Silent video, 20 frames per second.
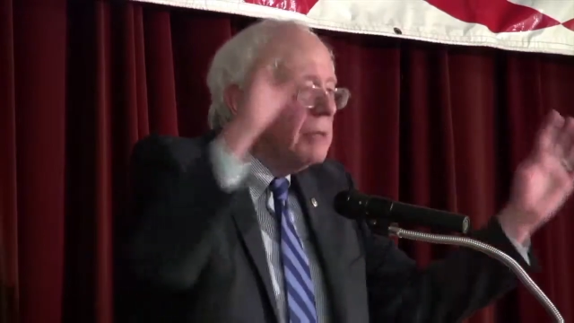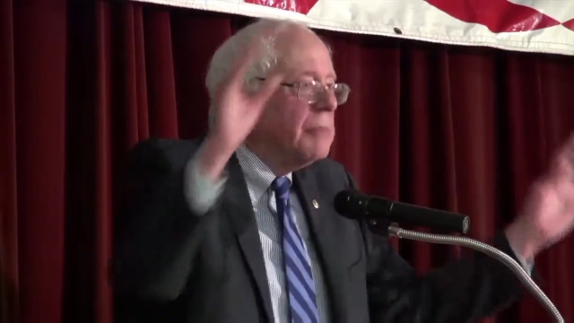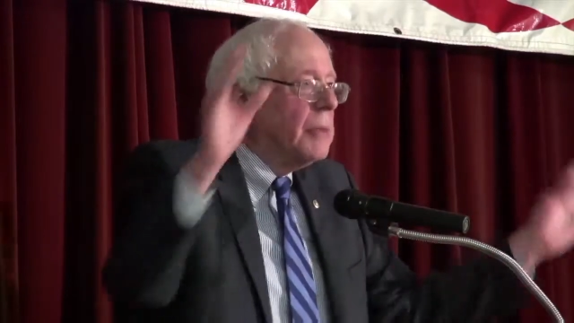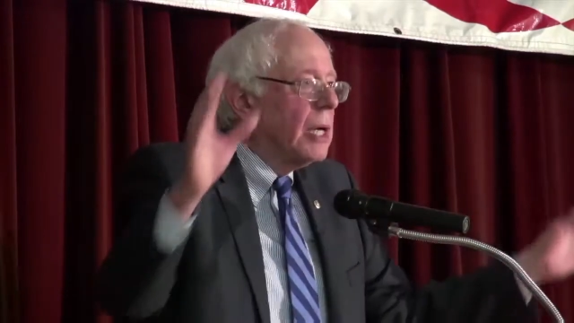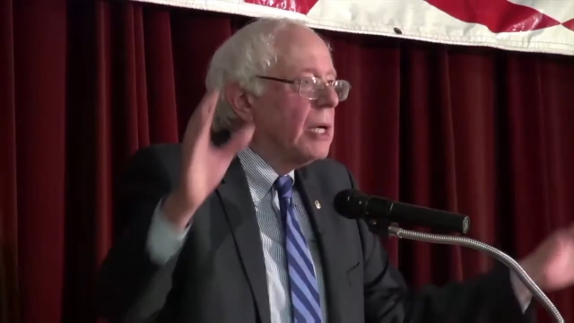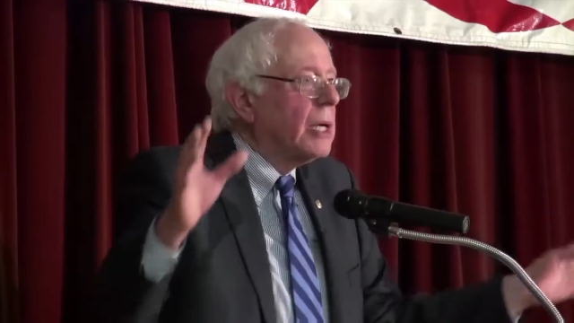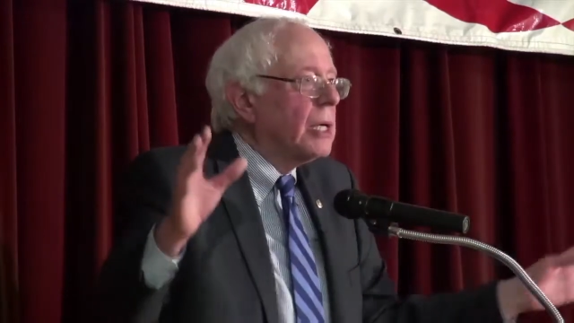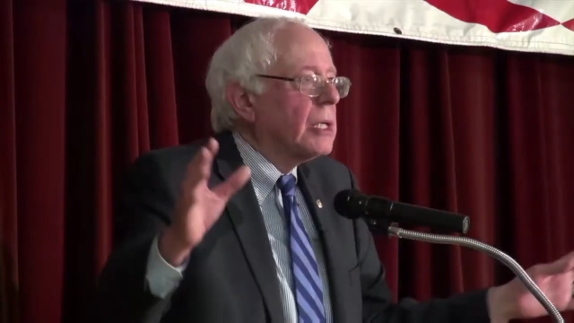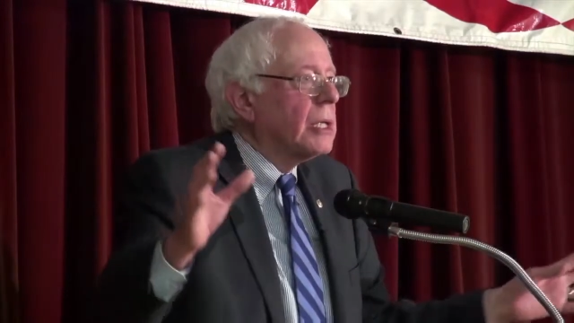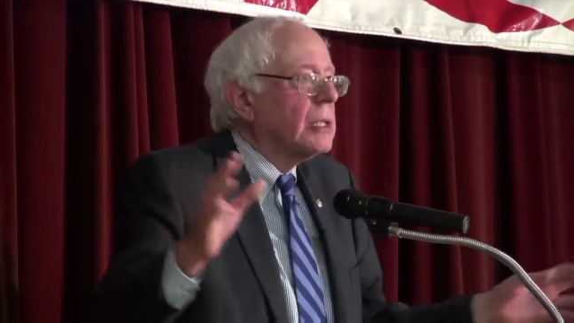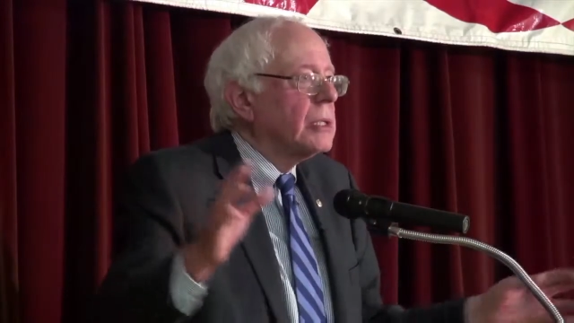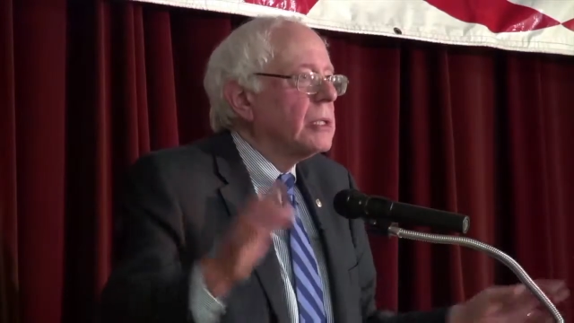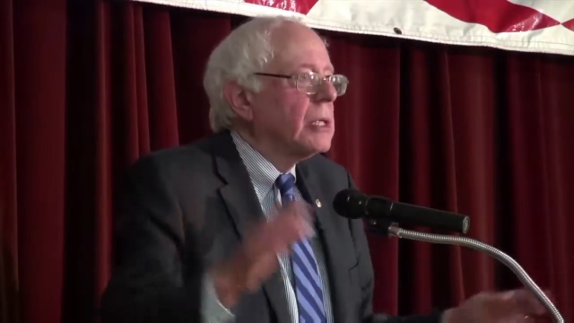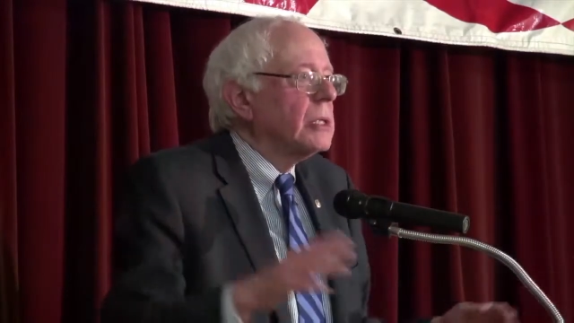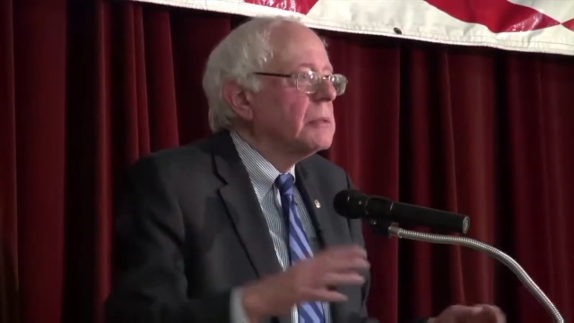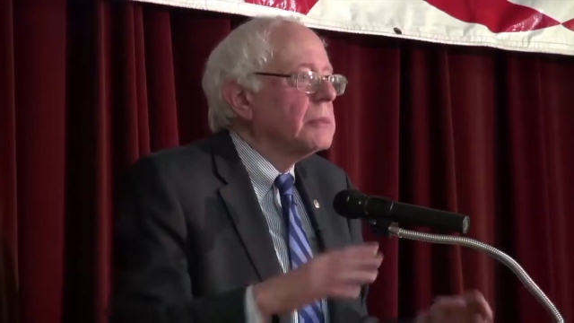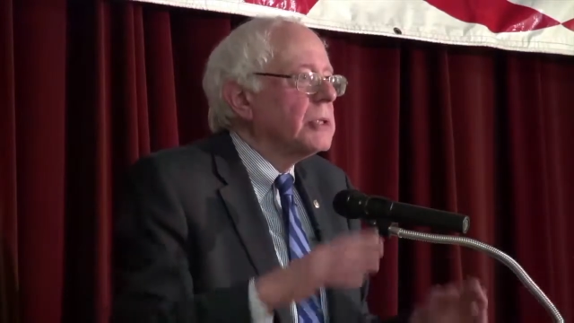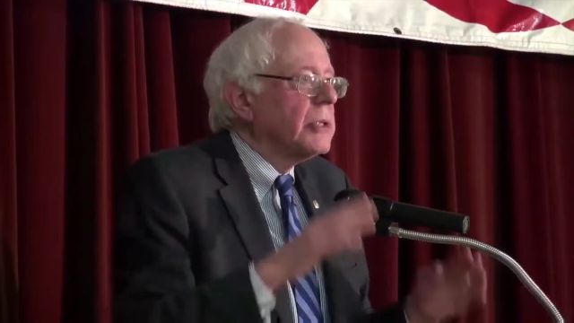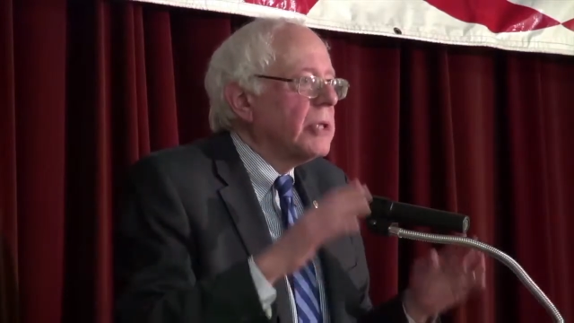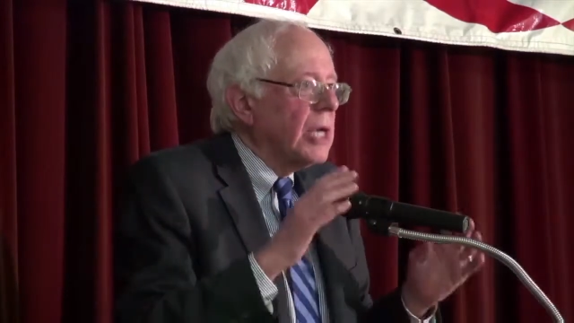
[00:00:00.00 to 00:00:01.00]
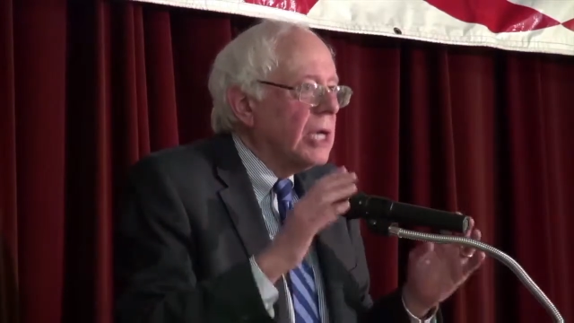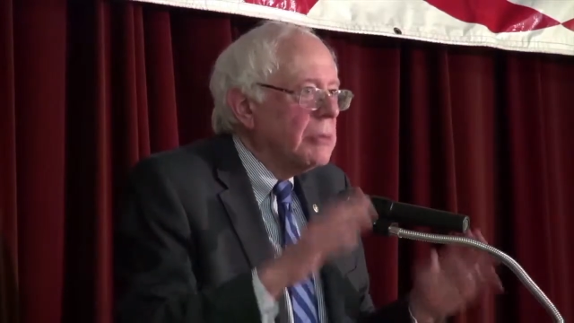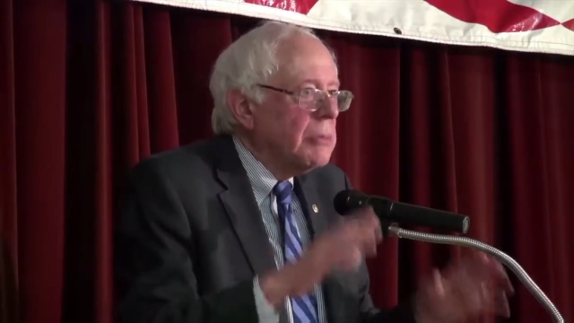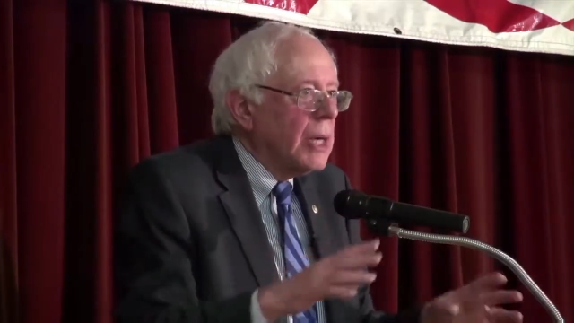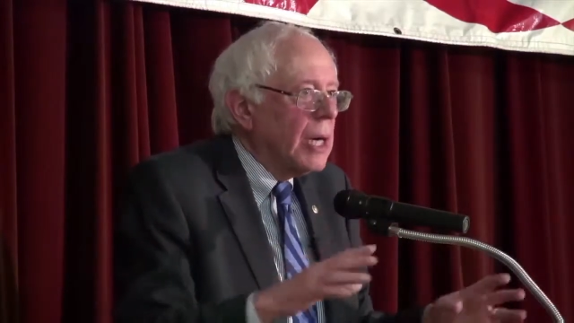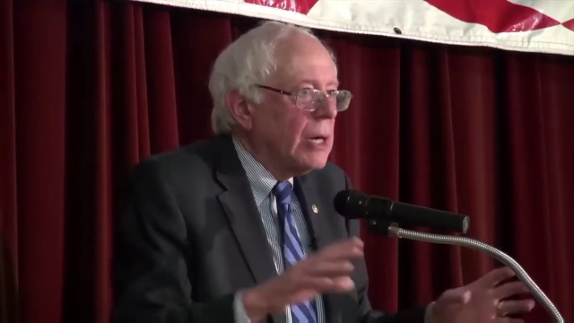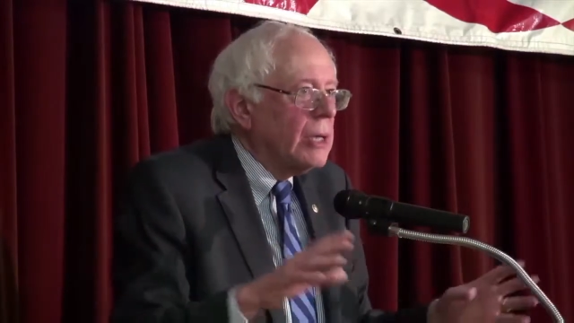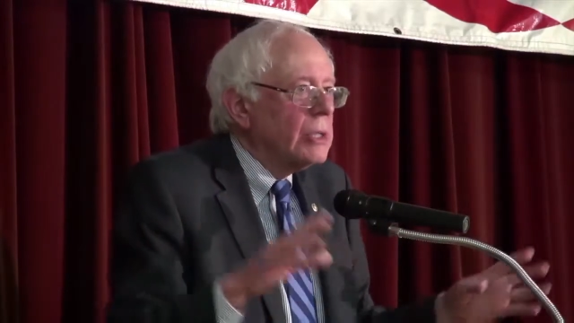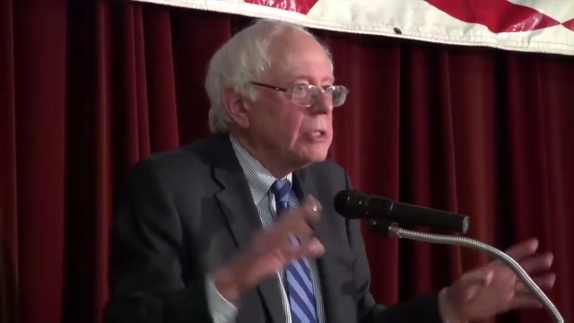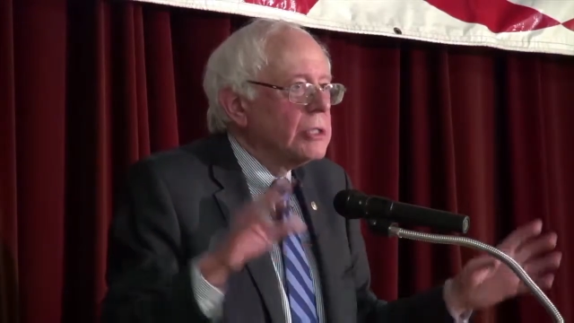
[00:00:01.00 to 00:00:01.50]
America in terms of gay
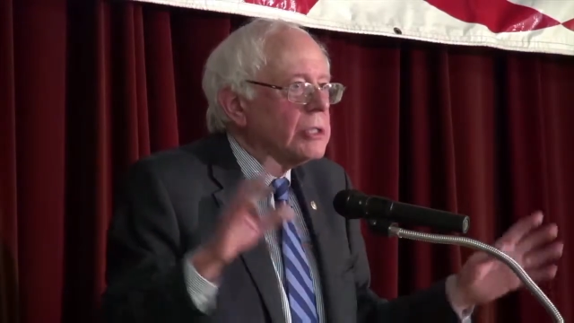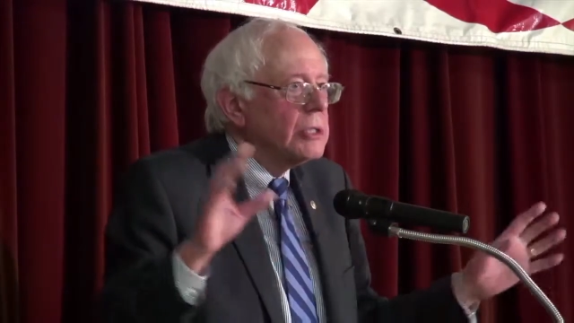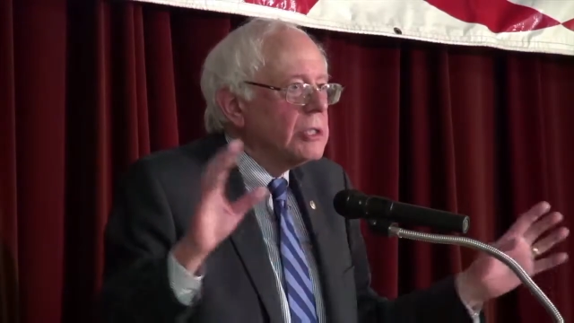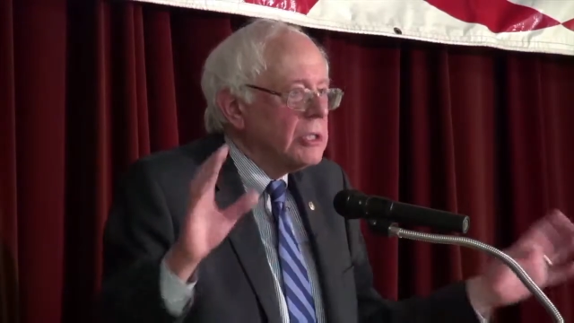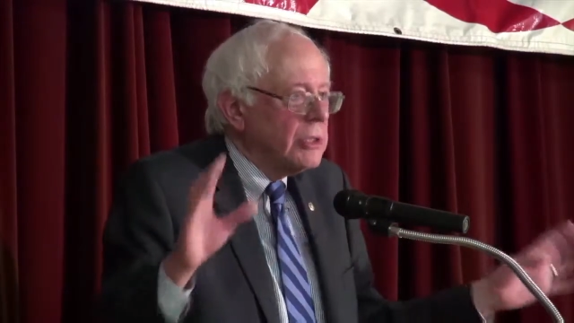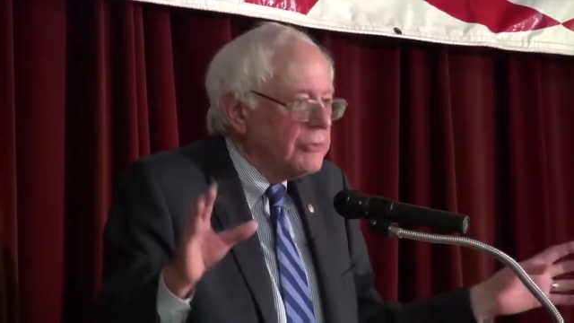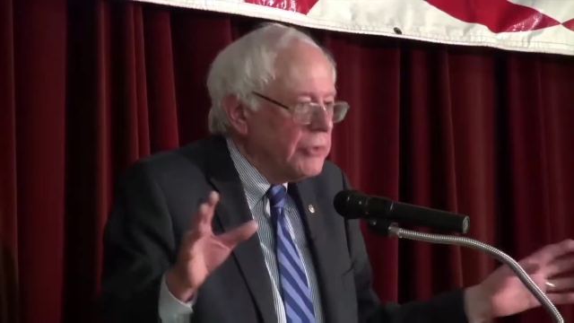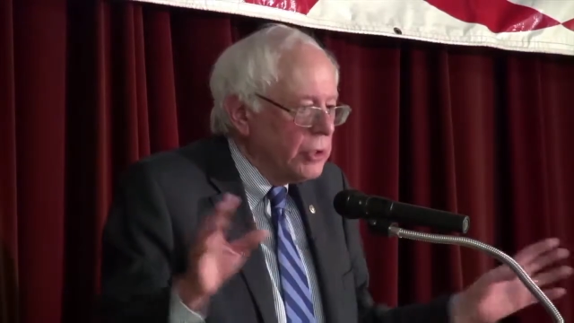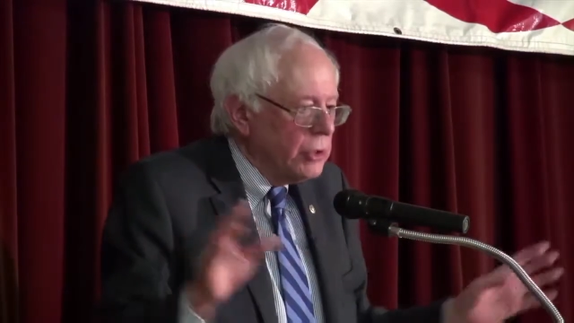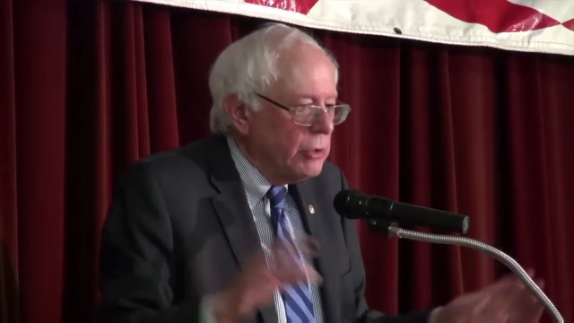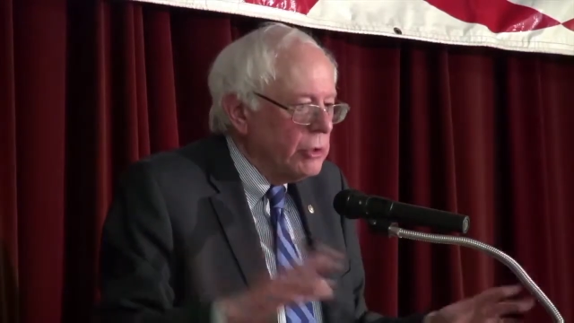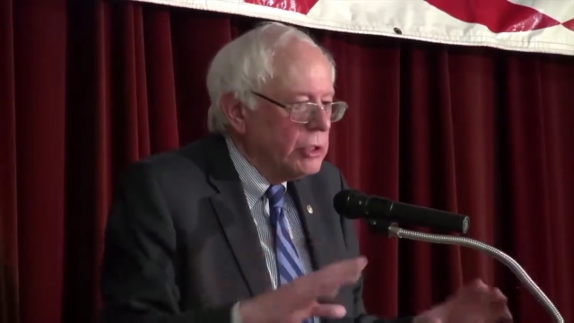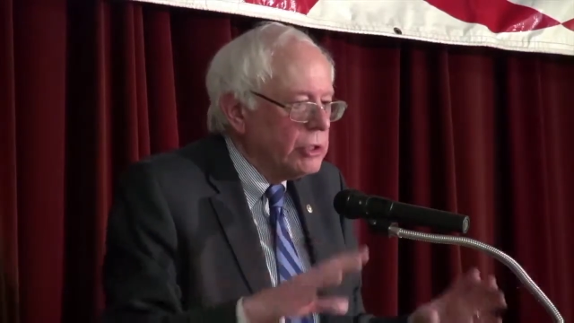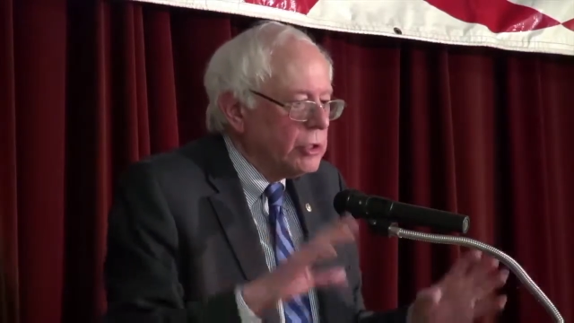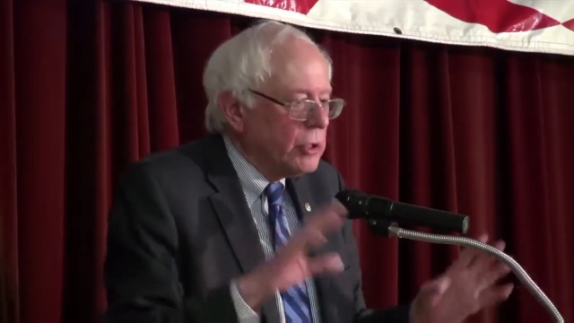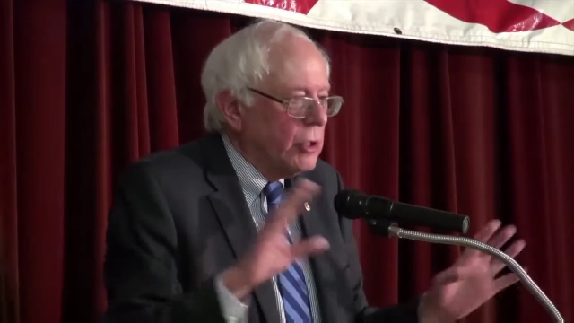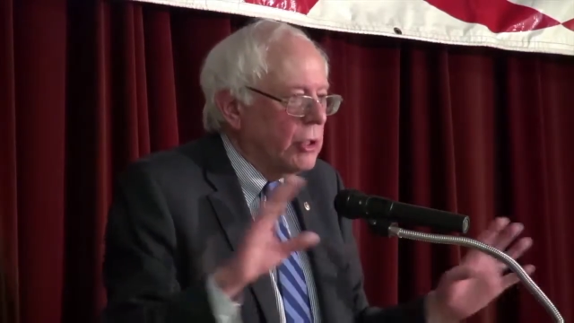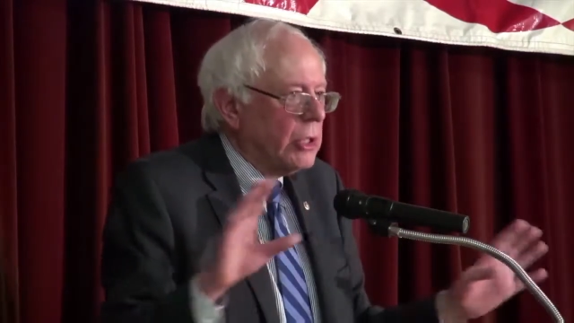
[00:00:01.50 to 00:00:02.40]
marriage and civil unions,